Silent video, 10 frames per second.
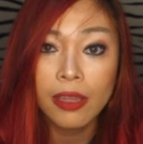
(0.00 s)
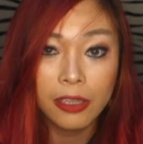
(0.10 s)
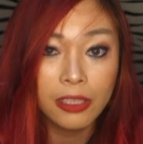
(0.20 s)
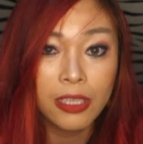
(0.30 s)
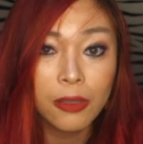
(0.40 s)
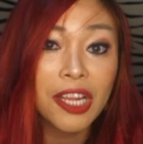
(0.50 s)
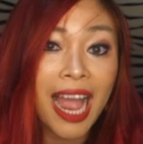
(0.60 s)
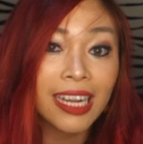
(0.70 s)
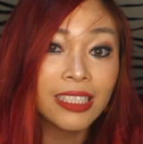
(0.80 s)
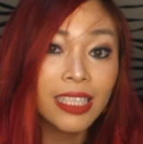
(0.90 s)
You see the little
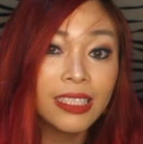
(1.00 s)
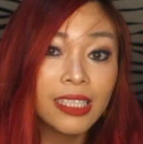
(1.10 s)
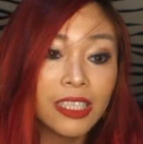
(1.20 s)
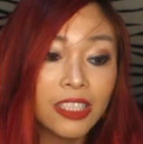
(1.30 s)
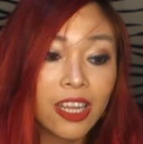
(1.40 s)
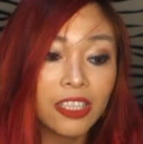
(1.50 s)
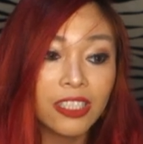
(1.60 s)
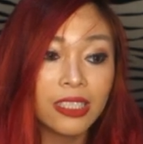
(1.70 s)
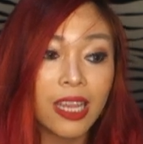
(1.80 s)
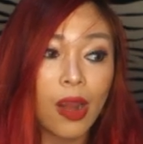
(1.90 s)
accents? It's not
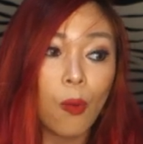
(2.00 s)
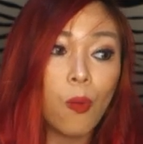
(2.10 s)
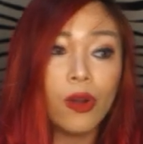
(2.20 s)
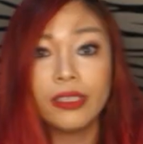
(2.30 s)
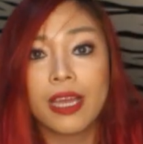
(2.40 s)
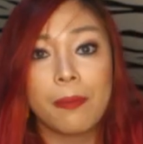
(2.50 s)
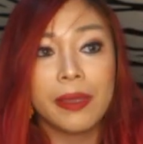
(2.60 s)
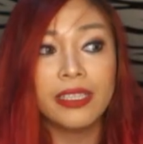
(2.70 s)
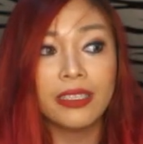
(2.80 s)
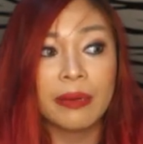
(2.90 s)
just like one time,
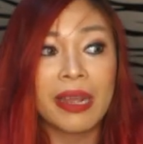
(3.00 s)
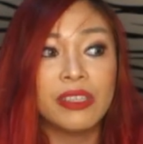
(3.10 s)
big time.